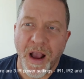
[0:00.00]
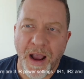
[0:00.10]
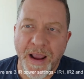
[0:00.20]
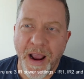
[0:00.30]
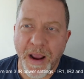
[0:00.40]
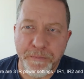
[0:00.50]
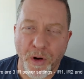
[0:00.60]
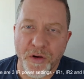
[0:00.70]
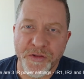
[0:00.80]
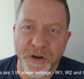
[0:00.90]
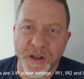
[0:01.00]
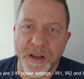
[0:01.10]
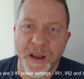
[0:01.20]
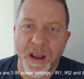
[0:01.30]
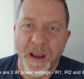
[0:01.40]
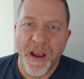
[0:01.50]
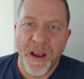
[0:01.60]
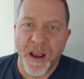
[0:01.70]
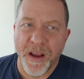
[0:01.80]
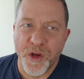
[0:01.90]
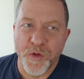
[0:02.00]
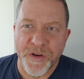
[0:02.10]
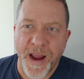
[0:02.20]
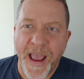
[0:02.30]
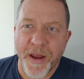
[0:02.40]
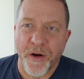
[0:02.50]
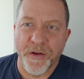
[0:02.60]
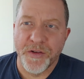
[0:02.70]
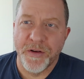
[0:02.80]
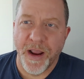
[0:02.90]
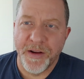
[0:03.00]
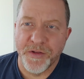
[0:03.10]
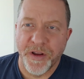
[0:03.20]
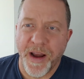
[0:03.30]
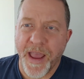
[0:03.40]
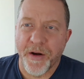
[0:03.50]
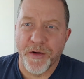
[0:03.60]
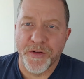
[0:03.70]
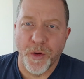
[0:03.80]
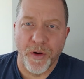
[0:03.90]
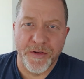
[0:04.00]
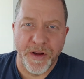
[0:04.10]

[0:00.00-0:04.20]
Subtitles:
I personally use an add-on. I used an add-on torch.